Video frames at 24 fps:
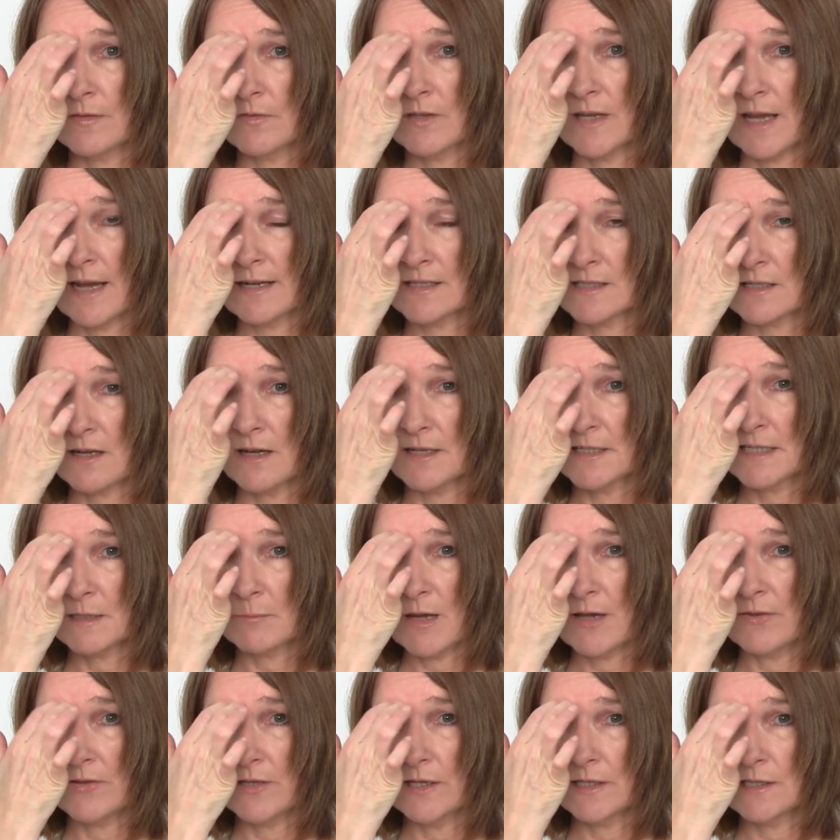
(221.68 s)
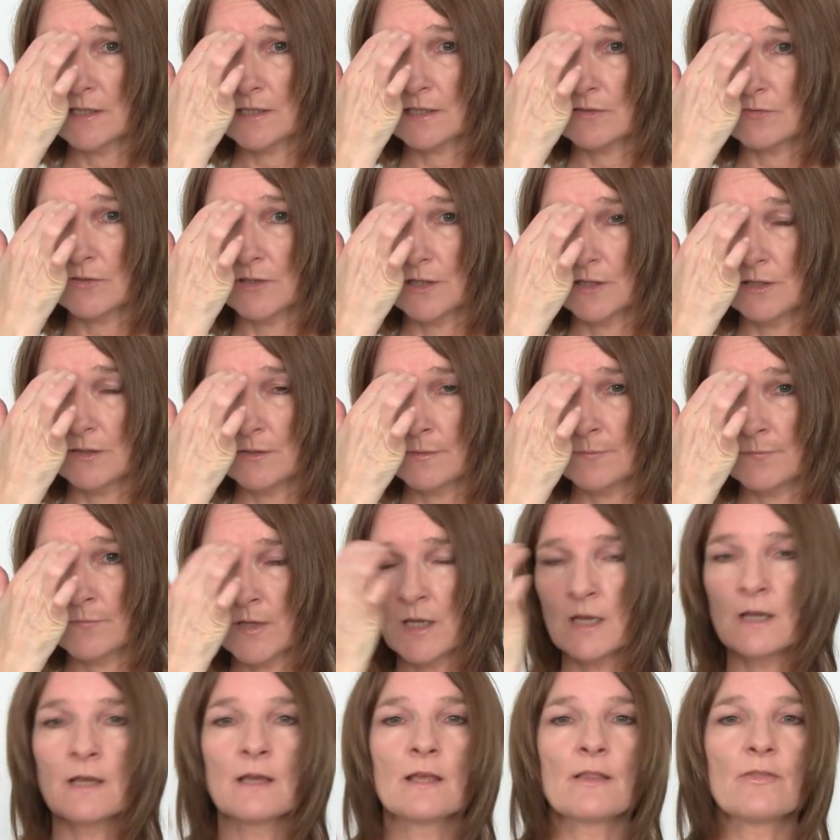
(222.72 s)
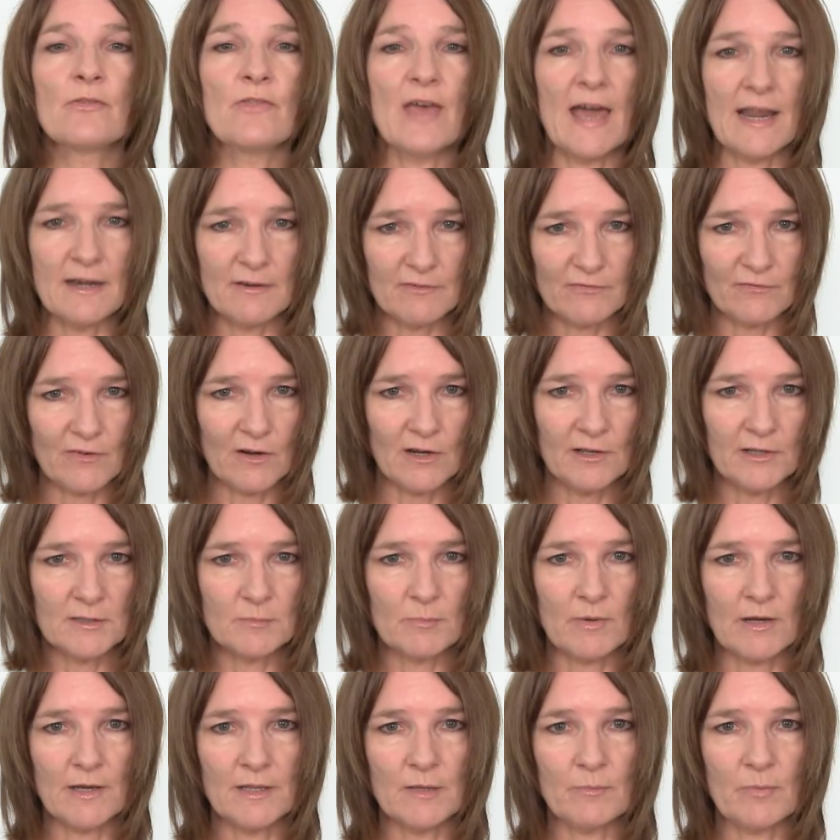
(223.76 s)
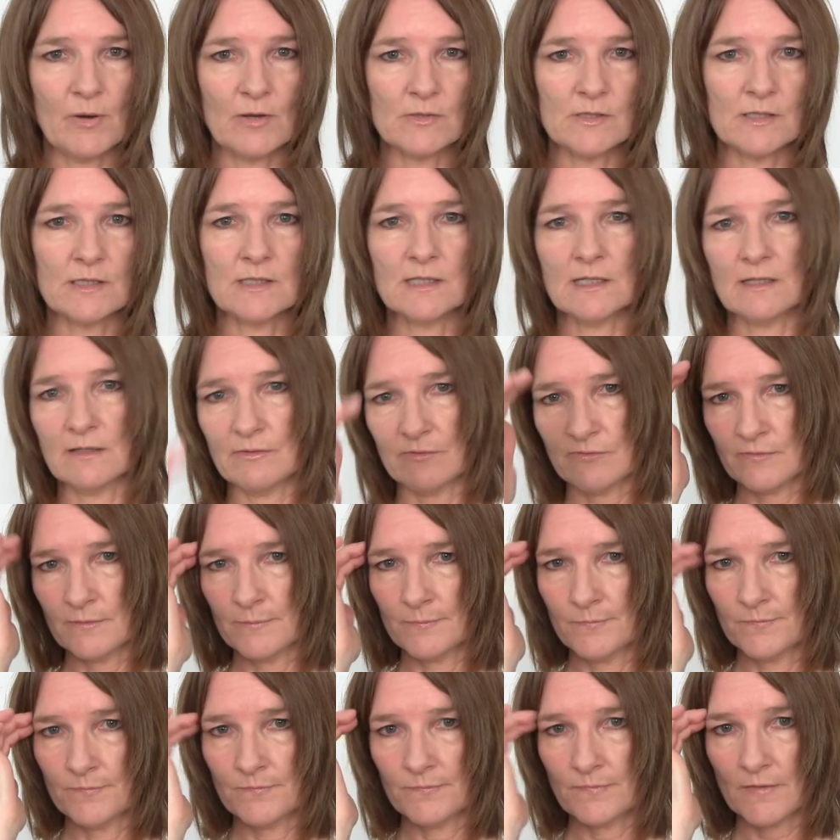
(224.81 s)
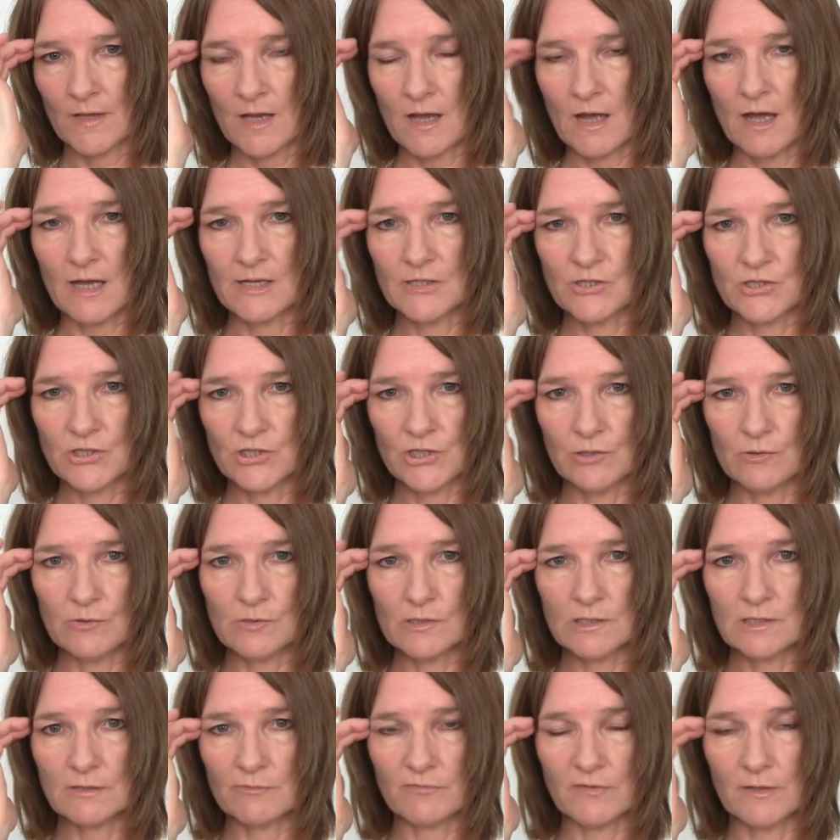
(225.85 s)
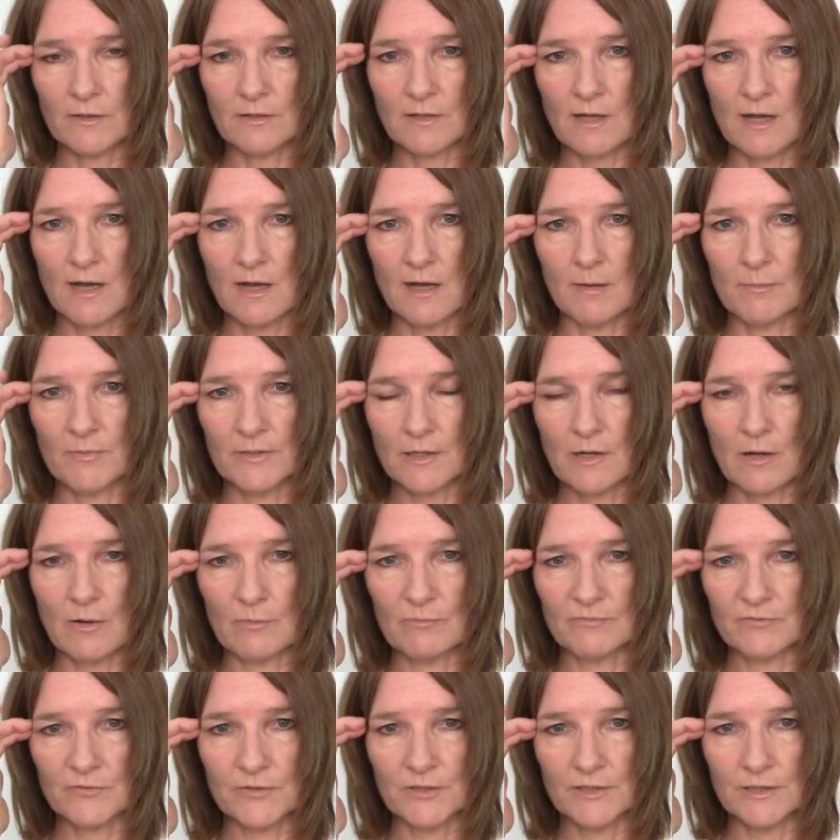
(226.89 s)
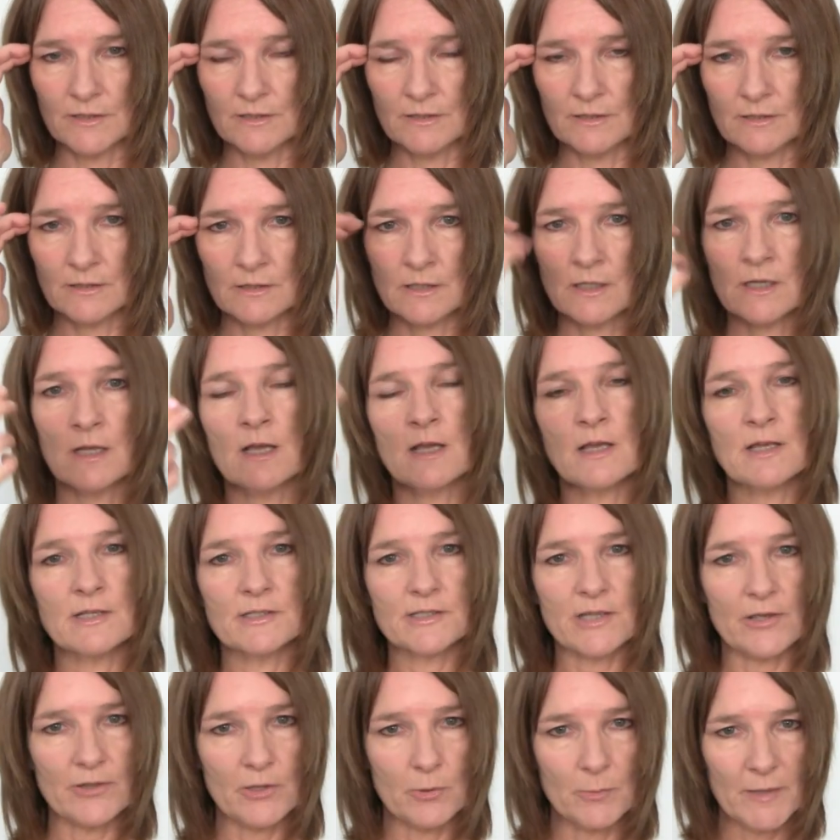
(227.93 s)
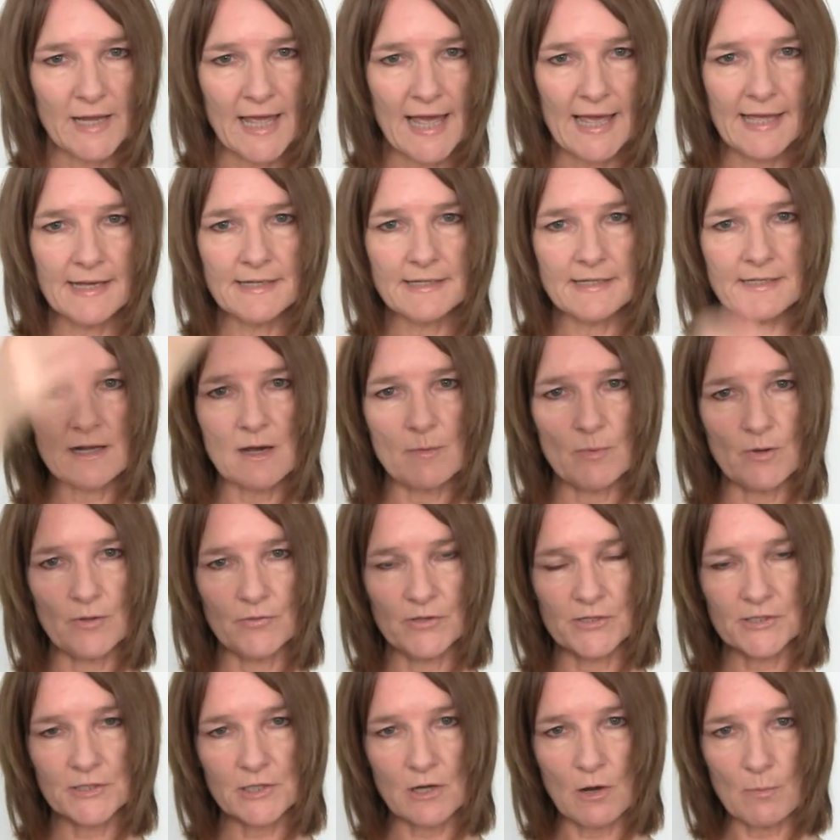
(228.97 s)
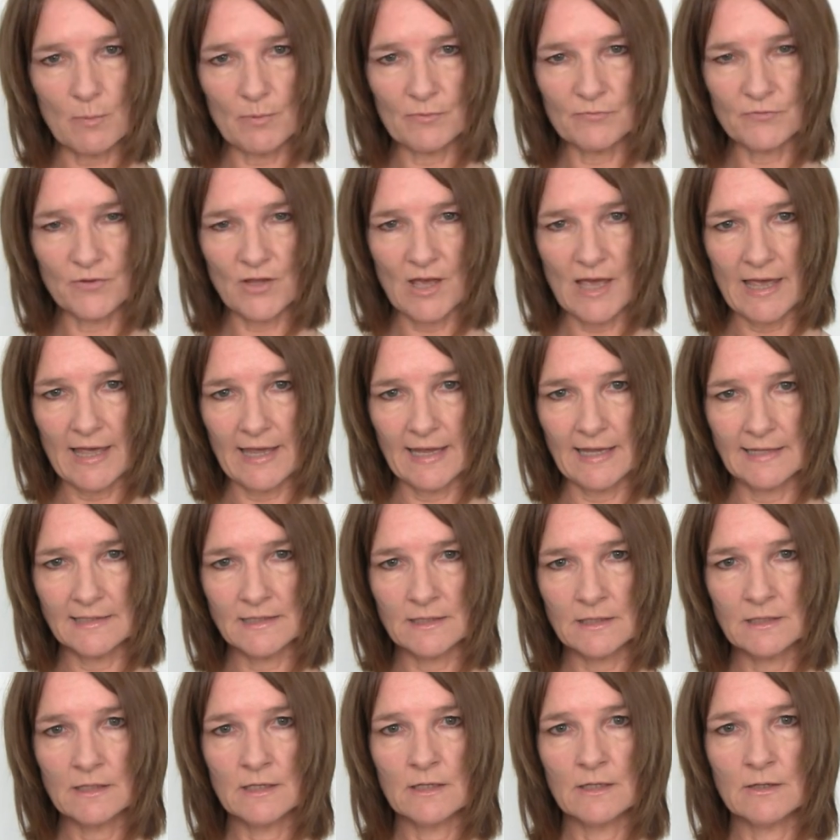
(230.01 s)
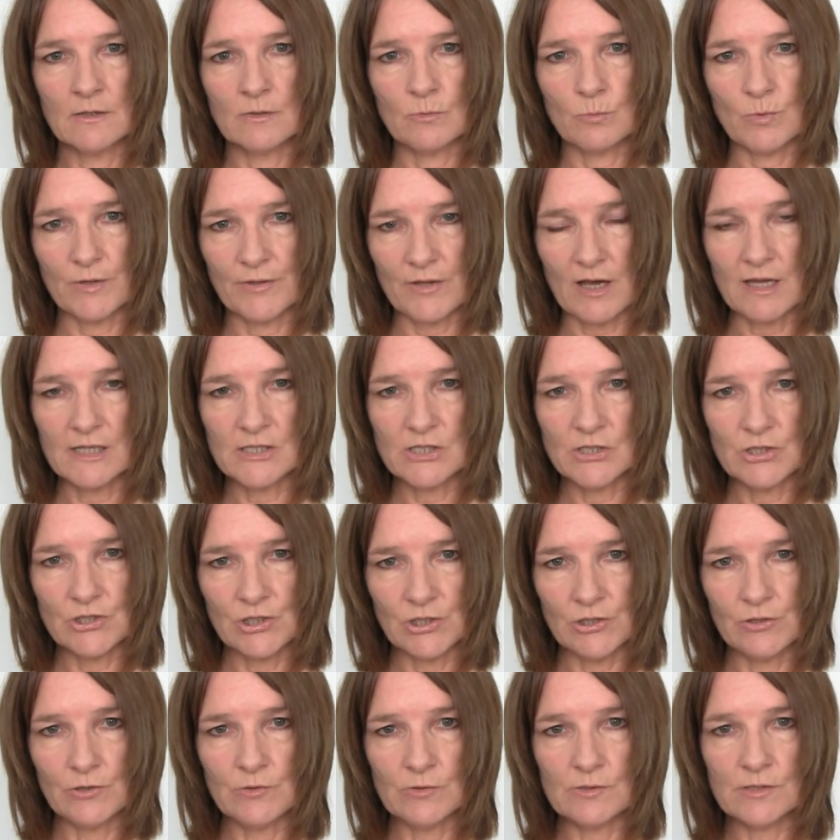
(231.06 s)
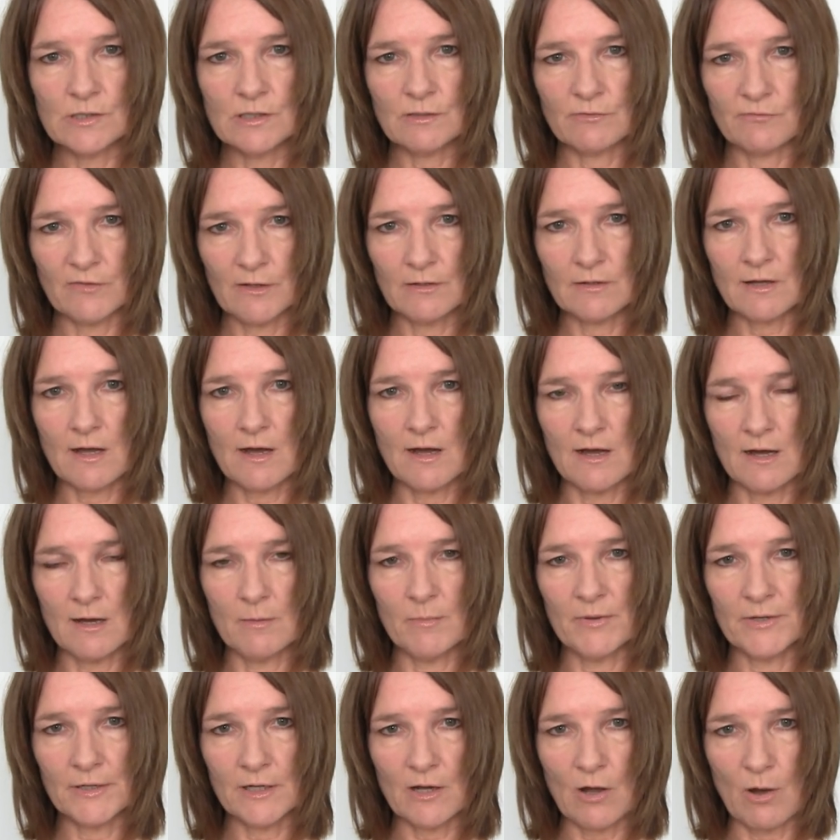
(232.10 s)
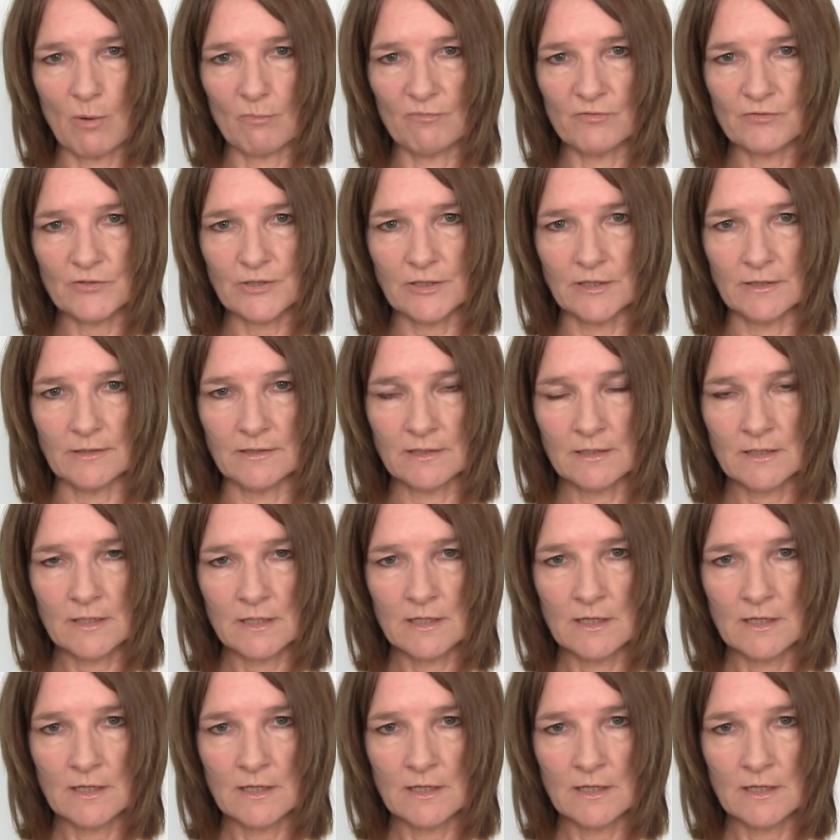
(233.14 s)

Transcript: the anxiety about the interview, then followed by the positive I choose to feel calm and confident so that we end up on the top of the head with I choose to feel calm and confident.